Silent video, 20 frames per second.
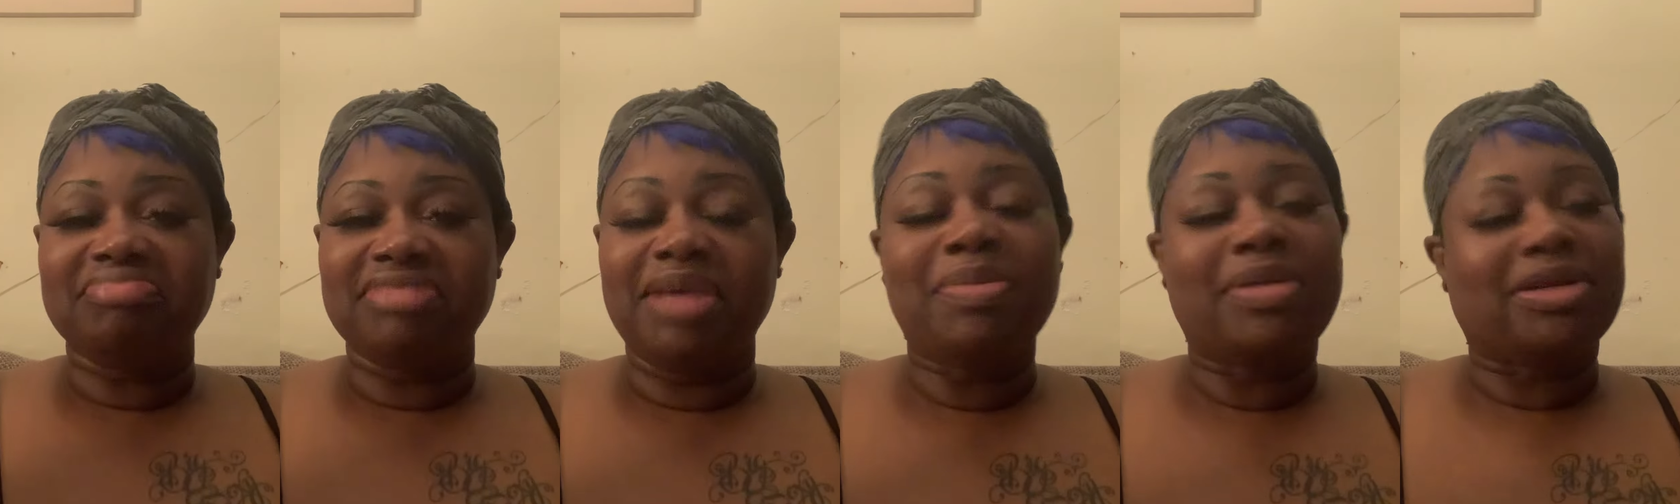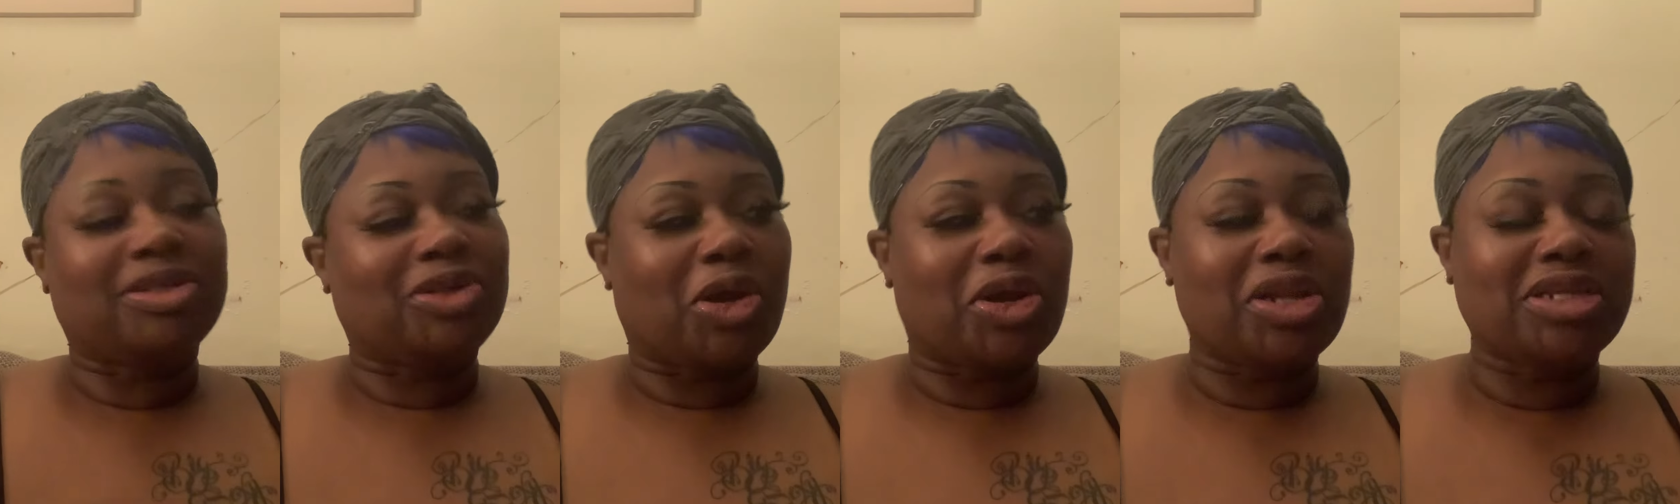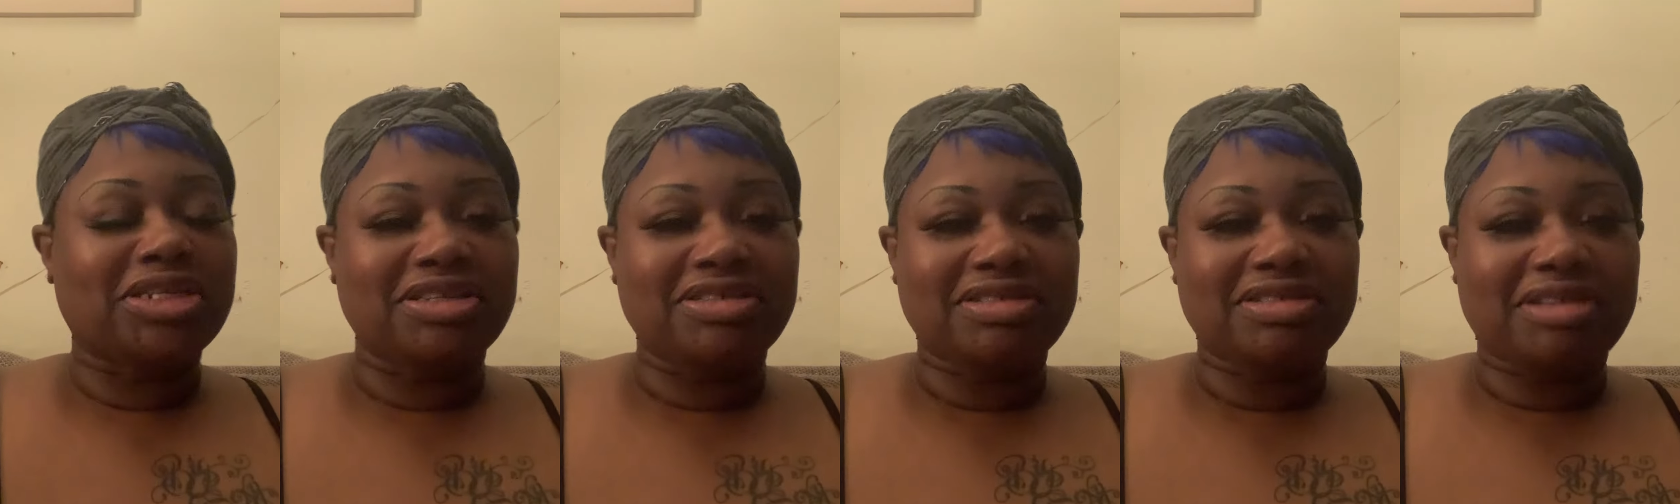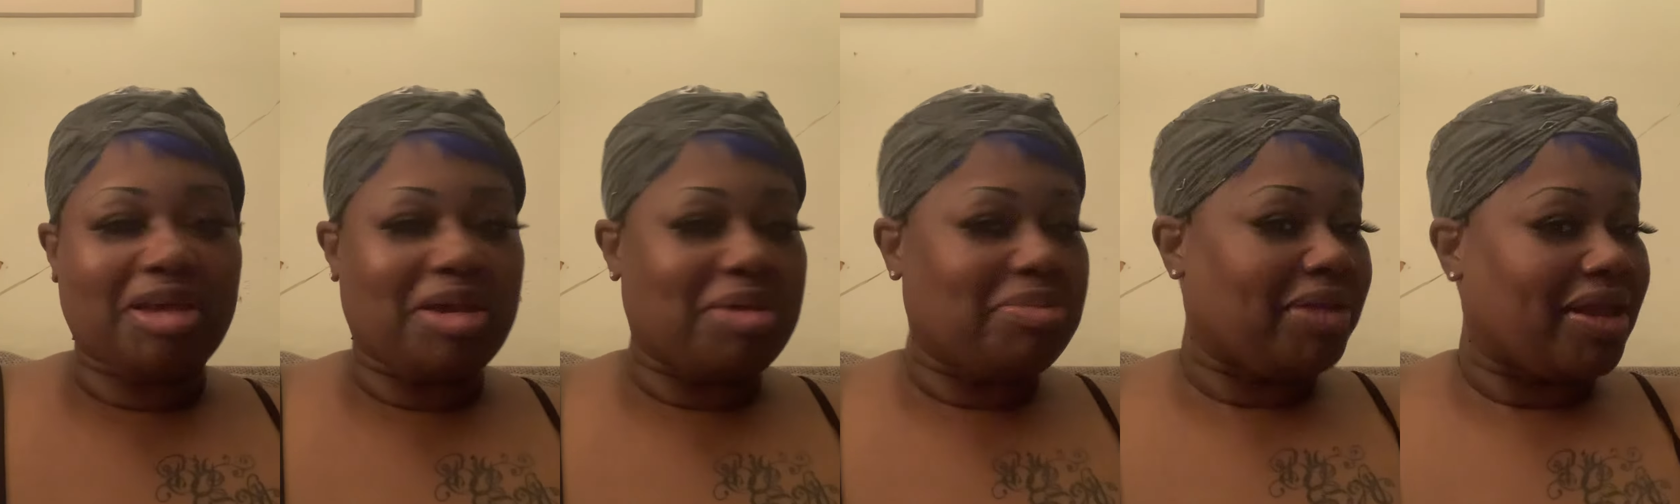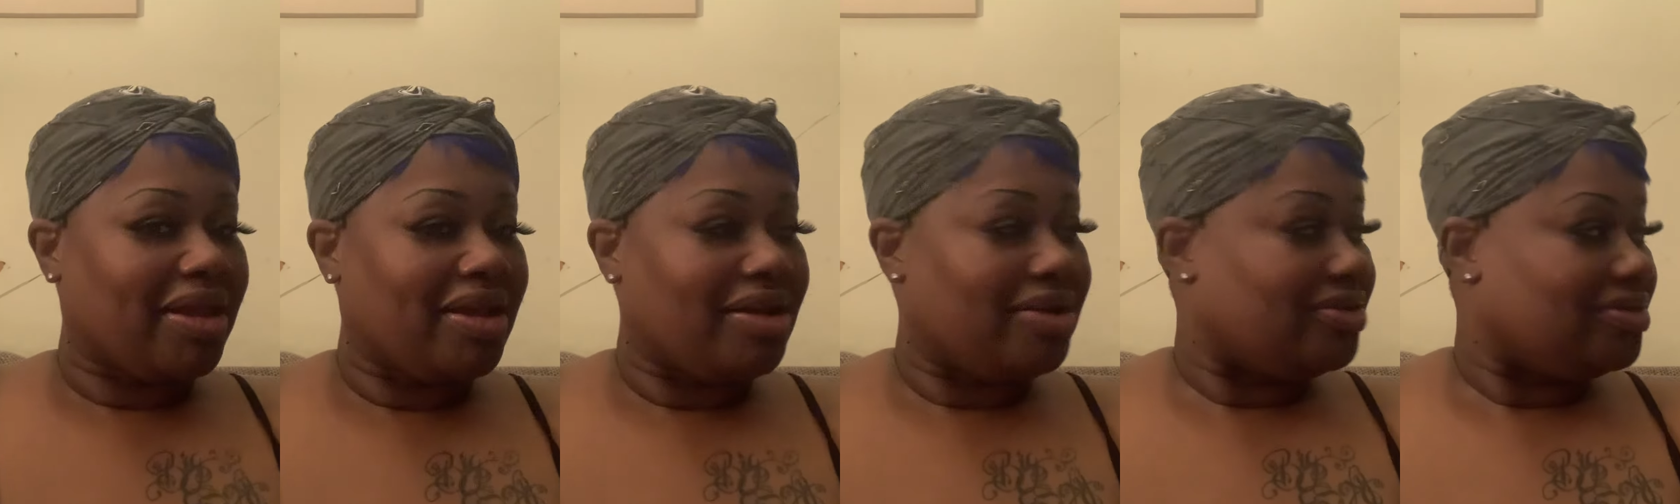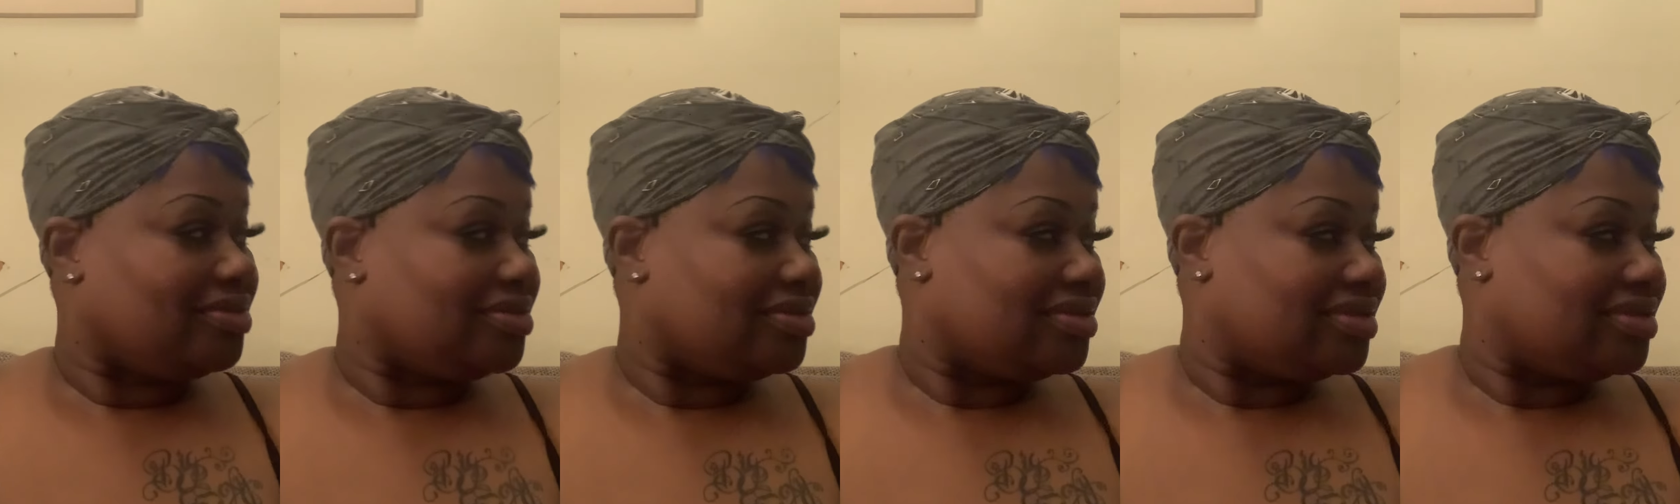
My daughter just came down.